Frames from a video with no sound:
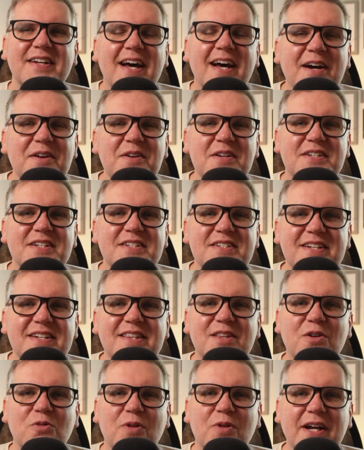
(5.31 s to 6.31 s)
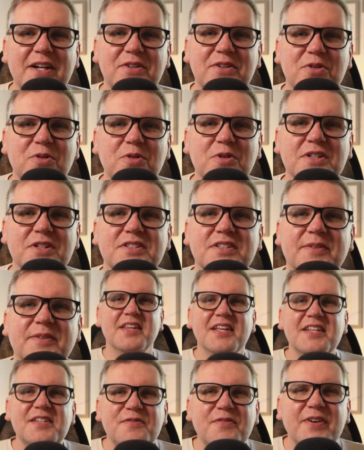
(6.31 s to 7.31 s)
Now you just need the right tools. In
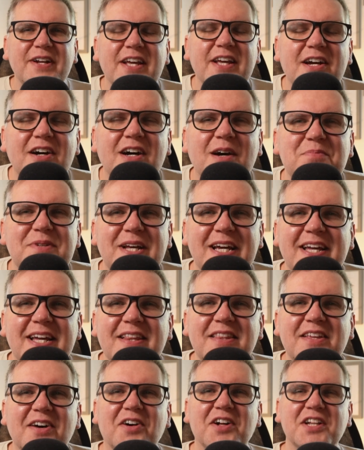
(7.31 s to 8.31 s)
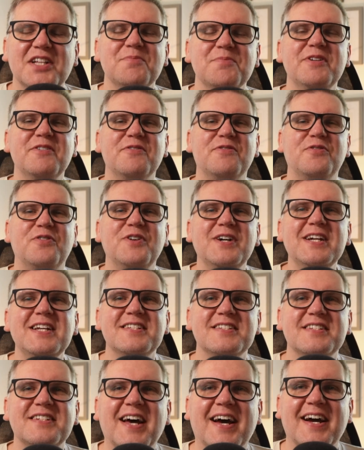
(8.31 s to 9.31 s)
this video, I'm taking the ultimate free
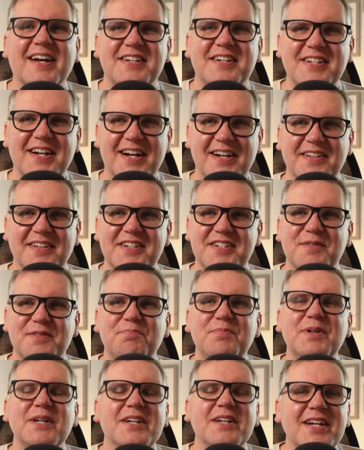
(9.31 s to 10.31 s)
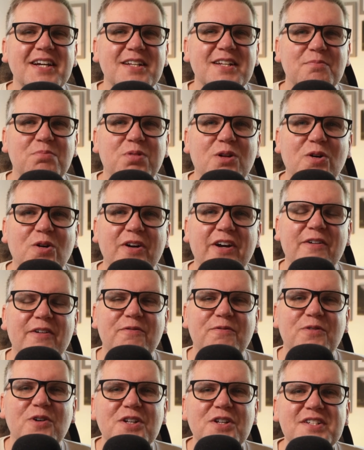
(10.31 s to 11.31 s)
stack challenge, building and deploying a
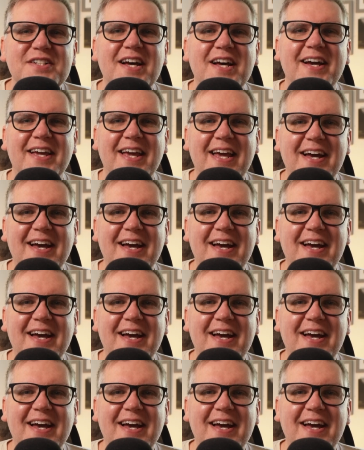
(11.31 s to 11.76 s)
full stack